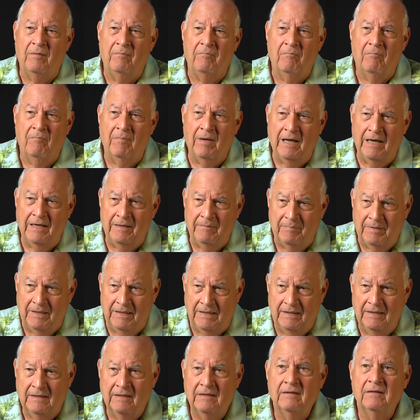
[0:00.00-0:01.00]

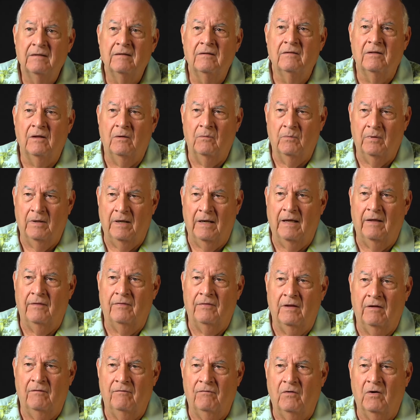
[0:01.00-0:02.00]
maybe they went out
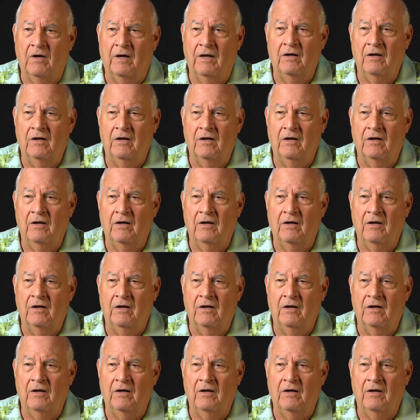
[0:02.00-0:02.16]
that far.